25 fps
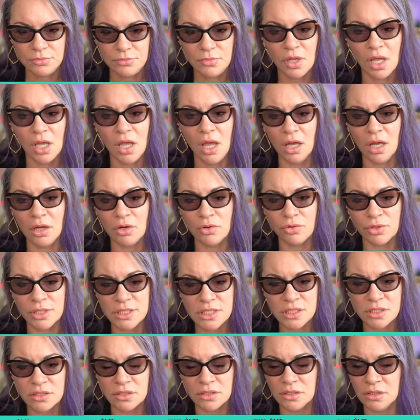Uh,
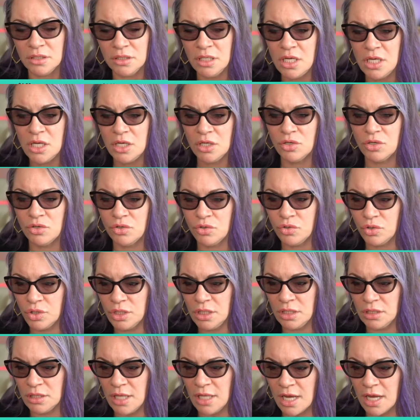Crystal Good
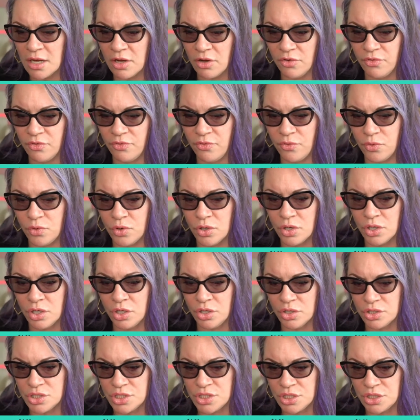luck for
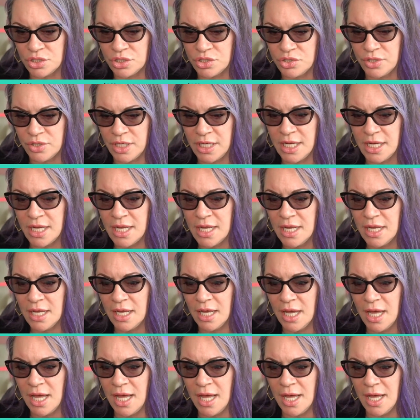your surgery.
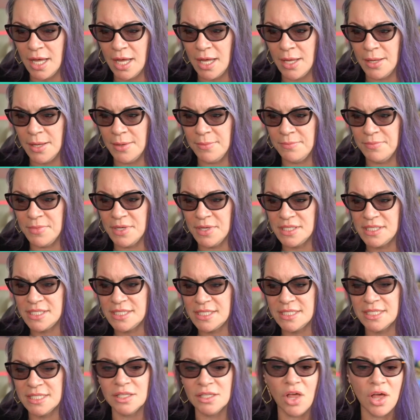Um,
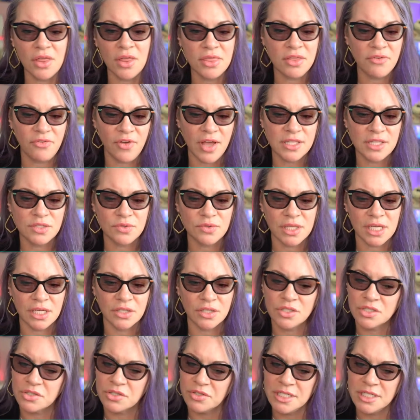still on the fence with
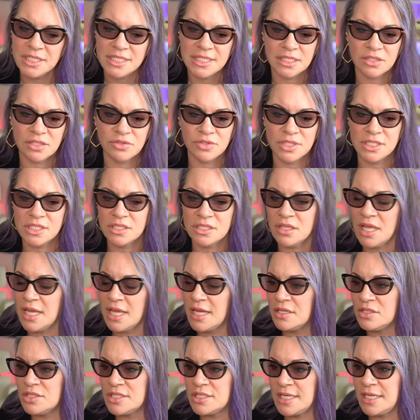guilt or innocent. Crystal, I
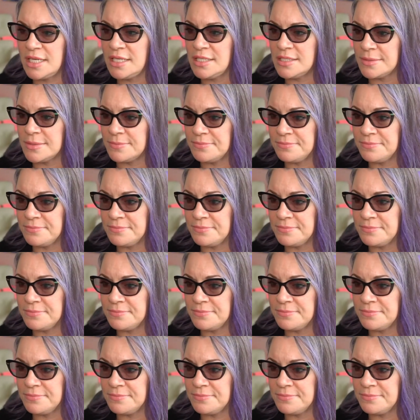understand.